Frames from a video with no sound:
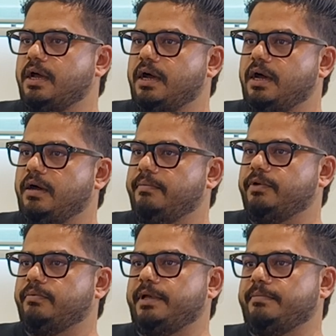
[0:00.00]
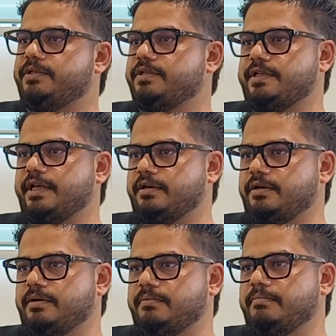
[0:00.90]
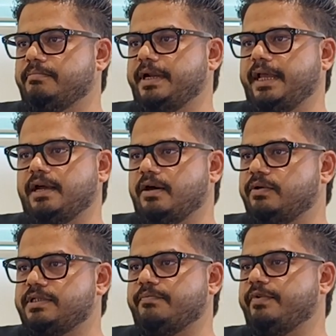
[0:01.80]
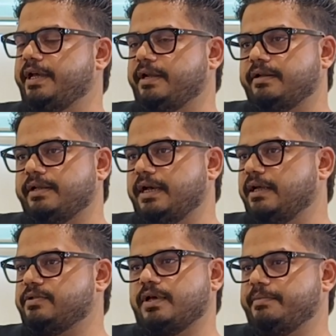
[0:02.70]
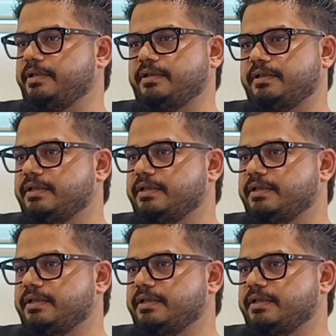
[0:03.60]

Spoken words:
maybe just take a break out somewhere. Yeah, so I mean,